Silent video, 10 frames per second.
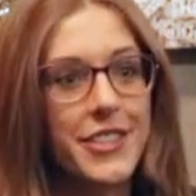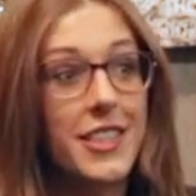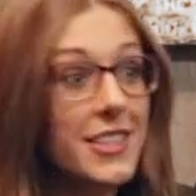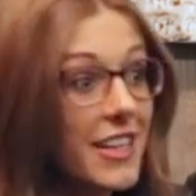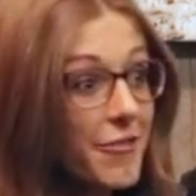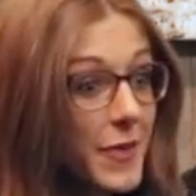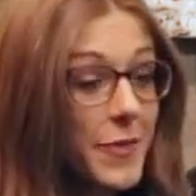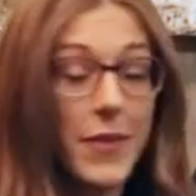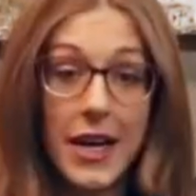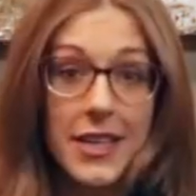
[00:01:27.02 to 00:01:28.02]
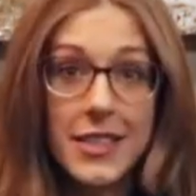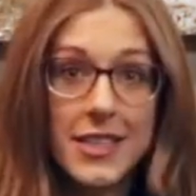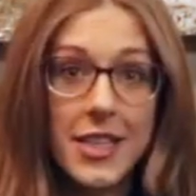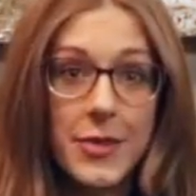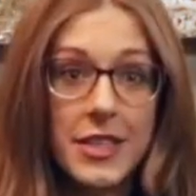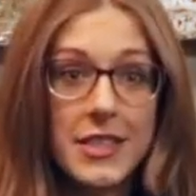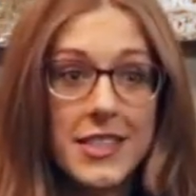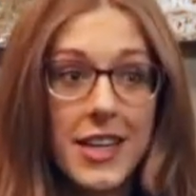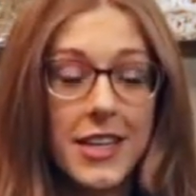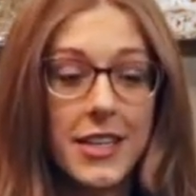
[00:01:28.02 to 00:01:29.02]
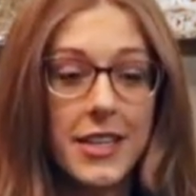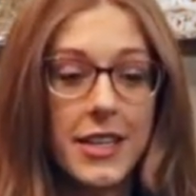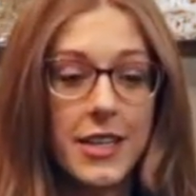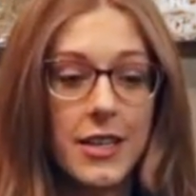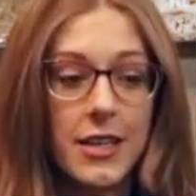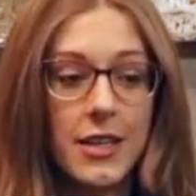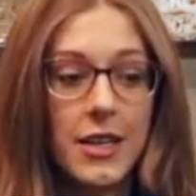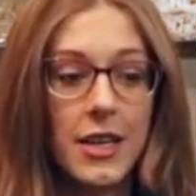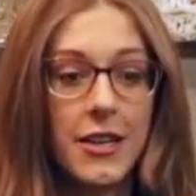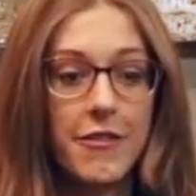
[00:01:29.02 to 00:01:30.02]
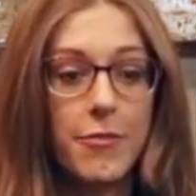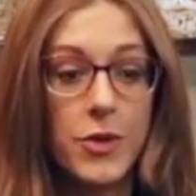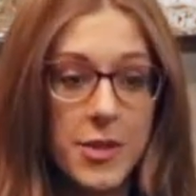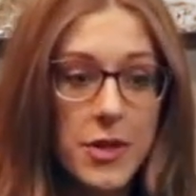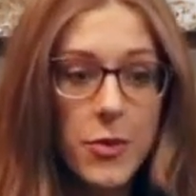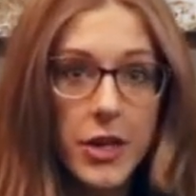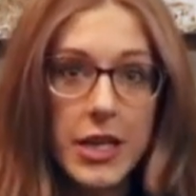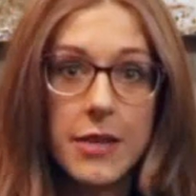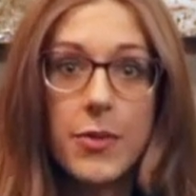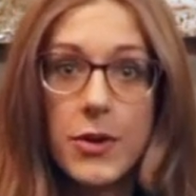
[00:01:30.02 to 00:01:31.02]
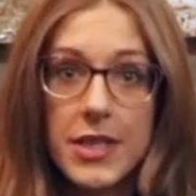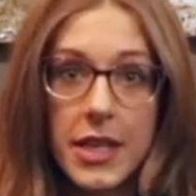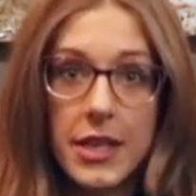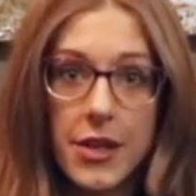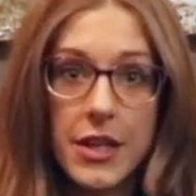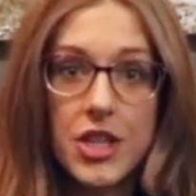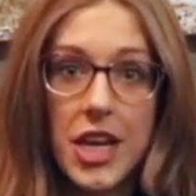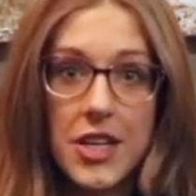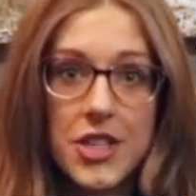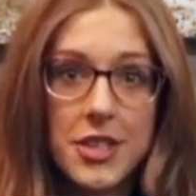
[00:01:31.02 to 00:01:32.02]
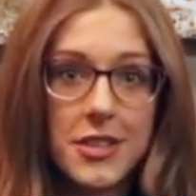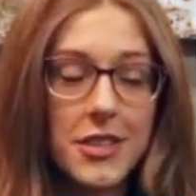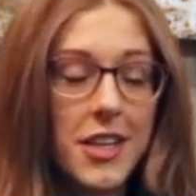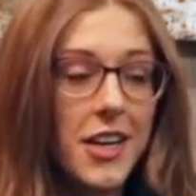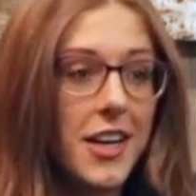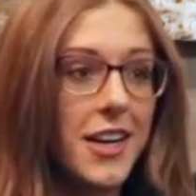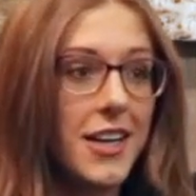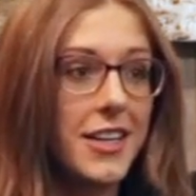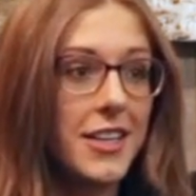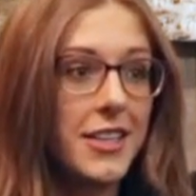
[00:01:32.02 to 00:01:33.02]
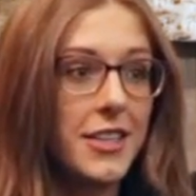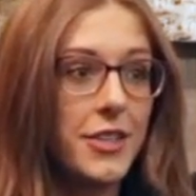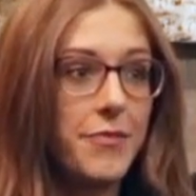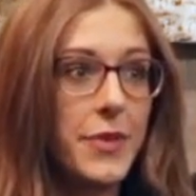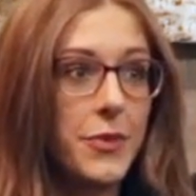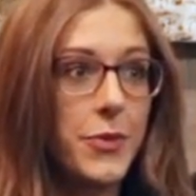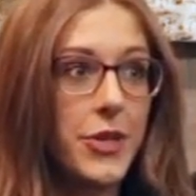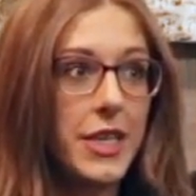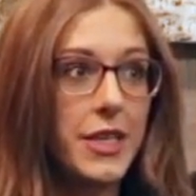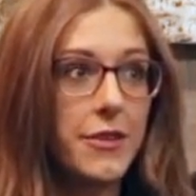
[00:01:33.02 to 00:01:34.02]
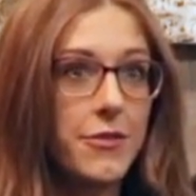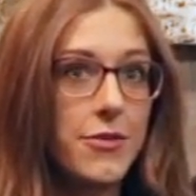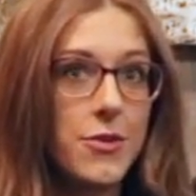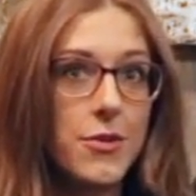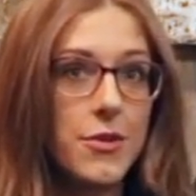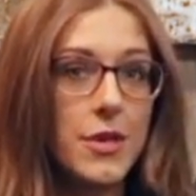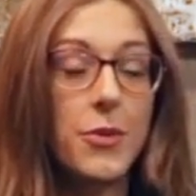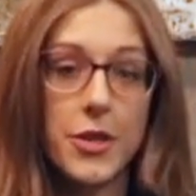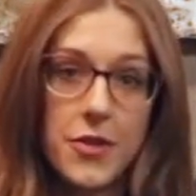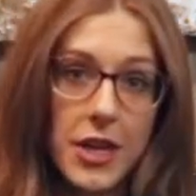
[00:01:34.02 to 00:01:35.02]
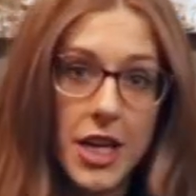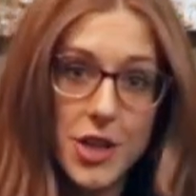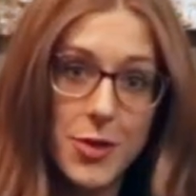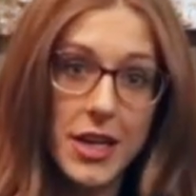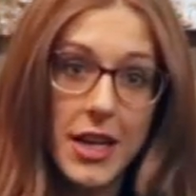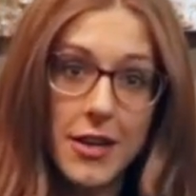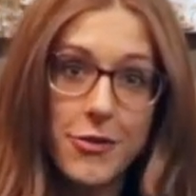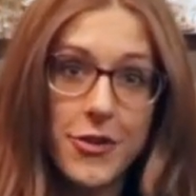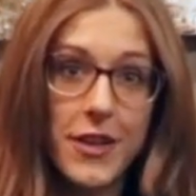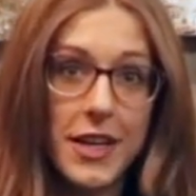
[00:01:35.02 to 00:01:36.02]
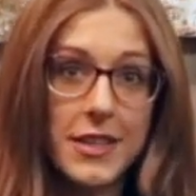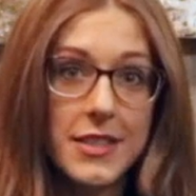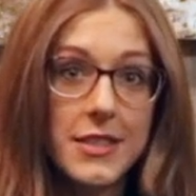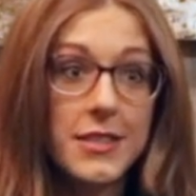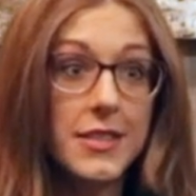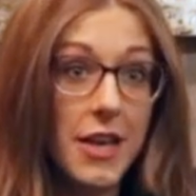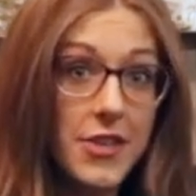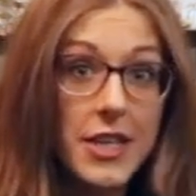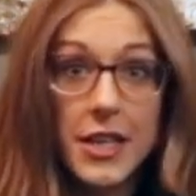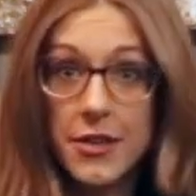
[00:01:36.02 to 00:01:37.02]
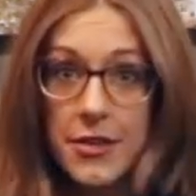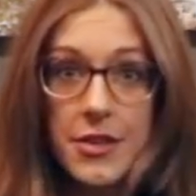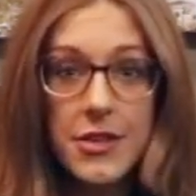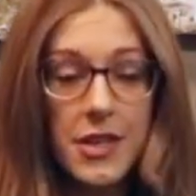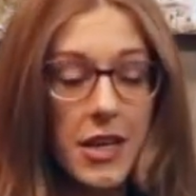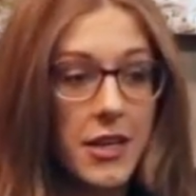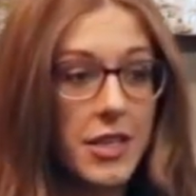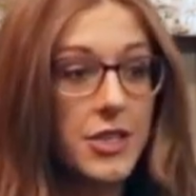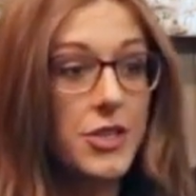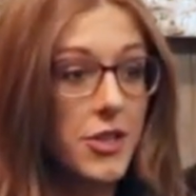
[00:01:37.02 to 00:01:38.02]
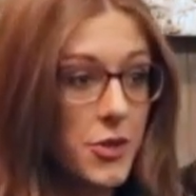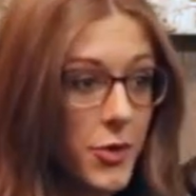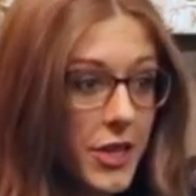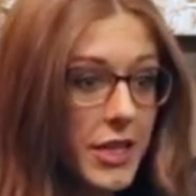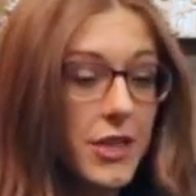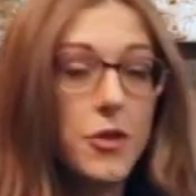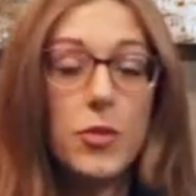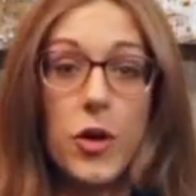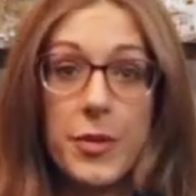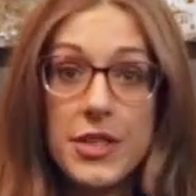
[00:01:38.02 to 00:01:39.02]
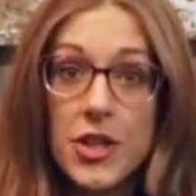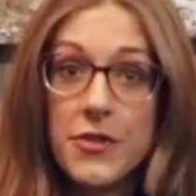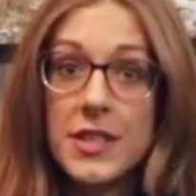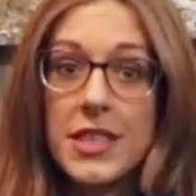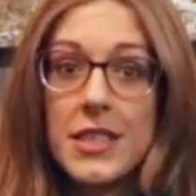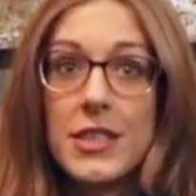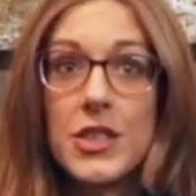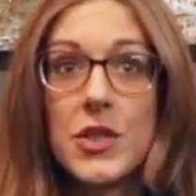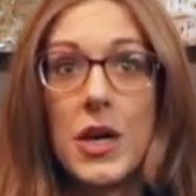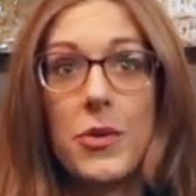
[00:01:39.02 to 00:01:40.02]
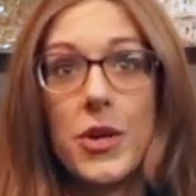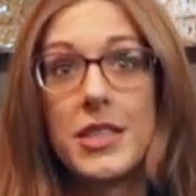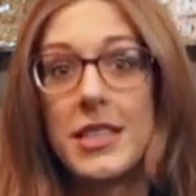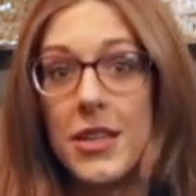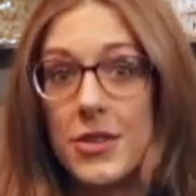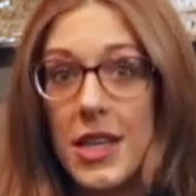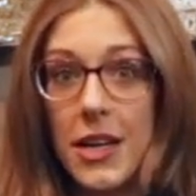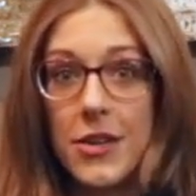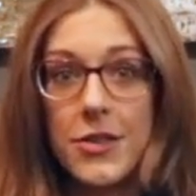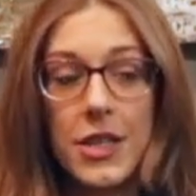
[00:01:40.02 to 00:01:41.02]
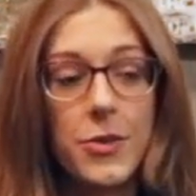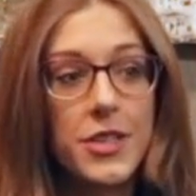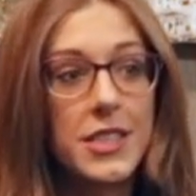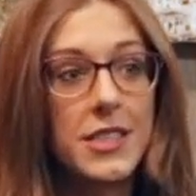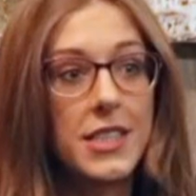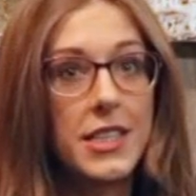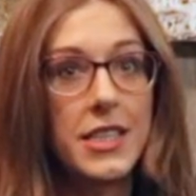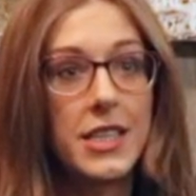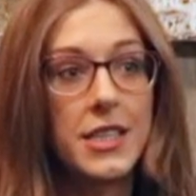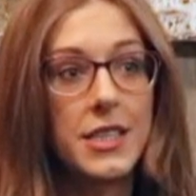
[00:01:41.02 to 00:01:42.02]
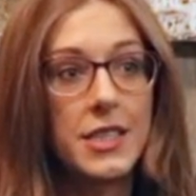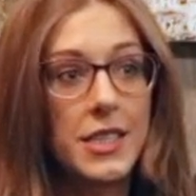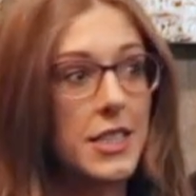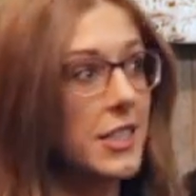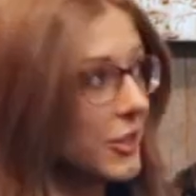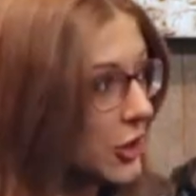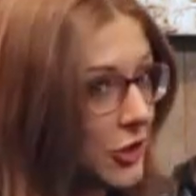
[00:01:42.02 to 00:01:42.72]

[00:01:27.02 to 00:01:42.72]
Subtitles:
Since I've been back in Timmins, I've mostly been working in post-secondary education. I worked for Cadash Bafiat for the last 7 years. I started working at their employment services, so I worked downtown. I worked in the